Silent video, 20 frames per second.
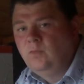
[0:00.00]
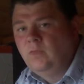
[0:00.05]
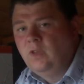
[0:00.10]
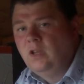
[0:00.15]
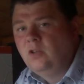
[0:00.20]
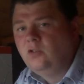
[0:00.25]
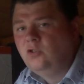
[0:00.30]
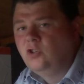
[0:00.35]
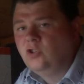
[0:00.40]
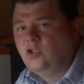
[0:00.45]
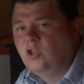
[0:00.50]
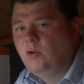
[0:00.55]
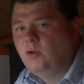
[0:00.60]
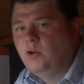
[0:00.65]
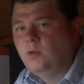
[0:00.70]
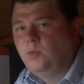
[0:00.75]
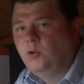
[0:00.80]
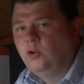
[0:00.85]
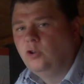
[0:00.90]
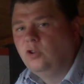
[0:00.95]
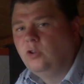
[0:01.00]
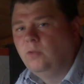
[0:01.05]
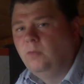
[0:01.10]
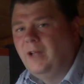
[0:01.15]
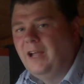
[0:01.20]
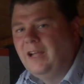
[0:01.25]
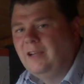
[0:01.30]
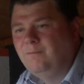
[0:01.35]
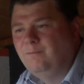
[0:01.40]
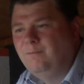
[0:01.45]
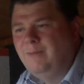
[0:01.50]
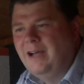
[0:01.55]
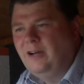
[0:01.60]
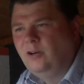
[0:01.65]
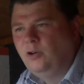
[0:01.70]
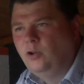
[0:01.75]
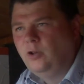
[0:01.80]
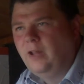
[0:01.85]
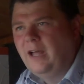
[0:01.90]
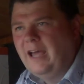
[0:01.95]
just so we can put some like
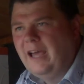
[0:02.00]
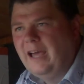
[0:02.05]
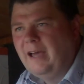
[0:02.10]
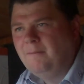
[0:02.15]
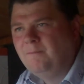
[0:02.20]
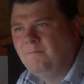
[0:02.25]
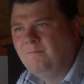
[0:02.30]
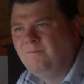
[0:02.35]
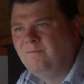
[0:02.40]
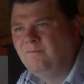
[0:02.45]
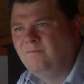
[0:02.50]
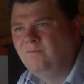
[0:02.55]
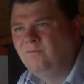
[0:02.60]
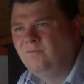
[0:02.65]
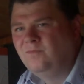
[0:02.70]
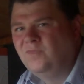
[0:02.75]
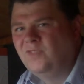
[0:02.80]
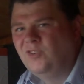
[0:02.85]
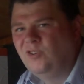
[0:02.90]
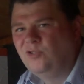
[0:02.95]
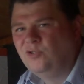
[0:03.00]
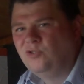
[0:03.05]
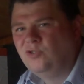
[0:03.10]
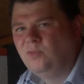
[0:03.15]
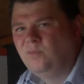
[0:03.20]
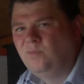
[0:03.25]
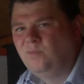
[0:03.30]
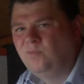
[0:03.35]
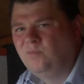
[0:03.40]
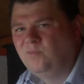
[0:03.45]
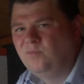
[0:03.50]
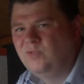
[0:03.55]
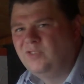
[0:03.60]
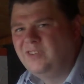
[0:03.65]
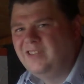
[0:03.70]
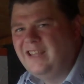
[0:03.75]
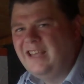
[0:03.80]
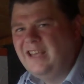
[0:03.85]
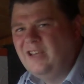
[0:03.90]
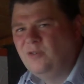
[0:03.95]
metal or some
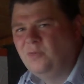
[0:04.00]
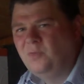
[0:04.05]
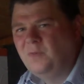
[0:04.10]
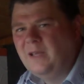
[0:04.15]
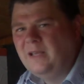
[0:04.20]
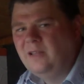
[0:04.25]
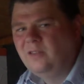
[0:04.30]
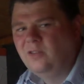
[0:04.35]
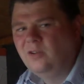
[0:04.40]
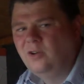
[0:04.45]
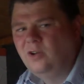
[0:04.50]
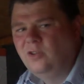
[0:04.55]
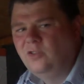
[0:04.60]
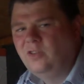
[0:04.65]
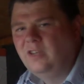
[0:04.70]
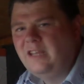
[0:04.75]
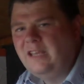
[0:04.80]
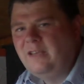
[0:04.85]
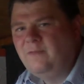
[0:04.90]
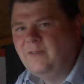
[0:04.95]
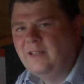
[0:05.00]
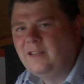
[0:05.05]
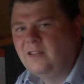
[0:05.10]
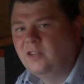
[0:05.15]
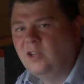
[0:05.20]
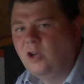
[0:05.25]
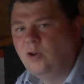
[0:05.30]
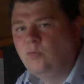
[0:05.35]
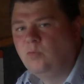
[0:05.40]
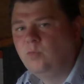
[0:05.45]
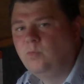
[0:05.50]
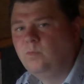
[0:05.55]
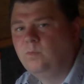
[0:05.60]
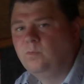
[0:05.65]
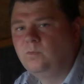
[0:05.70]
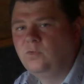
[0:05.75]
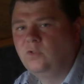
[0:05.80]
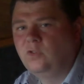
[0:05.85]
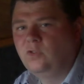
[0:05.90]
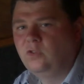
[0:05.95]
steel things underneath it so
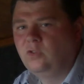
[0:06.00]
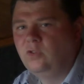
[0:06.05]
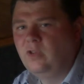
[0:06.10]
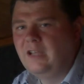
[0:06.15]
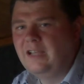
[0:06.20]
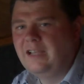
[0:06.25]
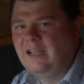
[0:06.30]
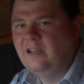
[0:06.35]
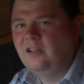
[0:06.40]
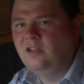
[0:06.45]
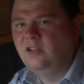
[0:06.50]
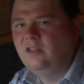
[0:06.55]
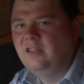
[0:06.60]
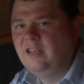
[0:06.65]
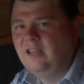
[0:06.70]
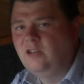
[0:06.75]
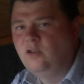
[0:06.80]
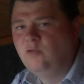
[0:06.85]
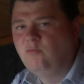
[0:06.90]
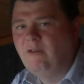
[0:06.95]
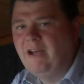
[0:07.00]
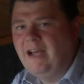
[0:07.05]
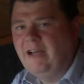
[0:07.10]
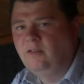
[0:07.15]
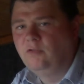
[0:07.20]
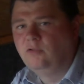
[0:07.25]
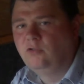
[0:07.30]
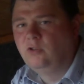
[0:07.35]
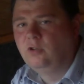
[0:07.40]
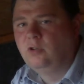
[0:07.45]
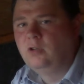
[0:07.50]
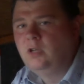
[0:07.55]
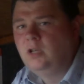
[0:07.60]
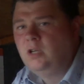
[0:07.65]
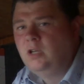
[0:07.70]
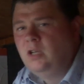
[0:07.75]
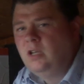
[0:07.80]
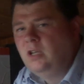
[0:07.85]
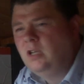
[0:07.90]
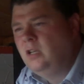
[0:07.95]
it can continue round.
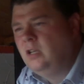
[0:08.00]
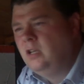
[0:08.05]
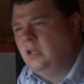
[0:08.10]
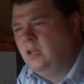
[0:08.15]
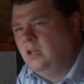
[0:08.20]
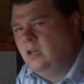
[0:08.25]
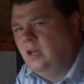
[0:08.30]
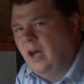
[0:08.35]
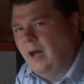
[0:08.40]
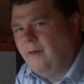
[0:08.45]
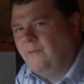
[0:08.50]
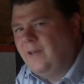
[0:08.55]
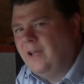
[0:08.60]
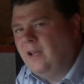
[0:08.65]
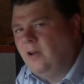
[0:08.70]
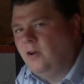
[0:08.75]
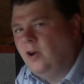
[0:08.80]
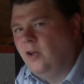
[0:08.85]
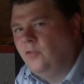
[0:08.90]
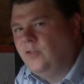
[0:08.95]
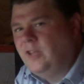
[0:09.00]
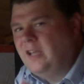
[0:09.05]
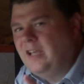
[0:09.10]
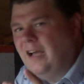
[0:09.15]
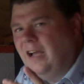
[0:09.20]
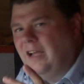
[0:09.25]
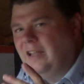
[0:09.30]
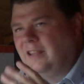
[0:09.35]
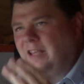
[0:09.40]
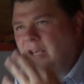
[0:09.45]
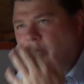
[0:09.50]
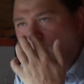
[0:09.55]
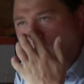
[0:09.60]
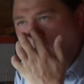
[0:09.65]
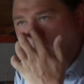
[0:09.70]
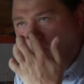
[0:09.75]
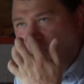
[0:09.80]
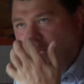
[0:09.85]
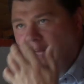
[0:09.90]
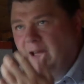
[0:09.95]
I think I got the idea
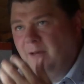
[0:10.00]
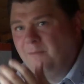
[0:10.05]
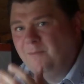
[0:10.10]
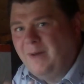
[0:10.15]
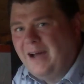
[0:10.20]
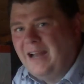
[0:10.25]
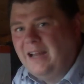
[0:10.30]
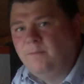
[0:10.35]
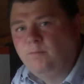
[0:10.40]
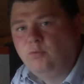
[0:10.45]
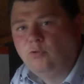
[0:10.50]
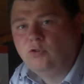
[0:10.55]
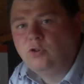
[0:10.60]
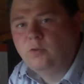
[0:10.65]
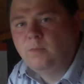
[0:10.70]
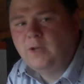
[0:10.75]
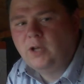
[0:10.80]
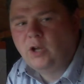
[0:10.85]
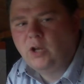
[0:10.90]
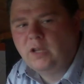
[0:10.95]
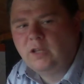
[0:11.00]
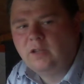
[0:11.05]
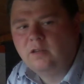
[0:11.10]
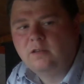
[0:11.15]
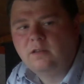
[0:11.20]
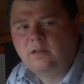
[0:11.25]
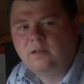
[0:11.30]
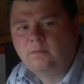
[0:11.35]
off Ballybrook, to be honest,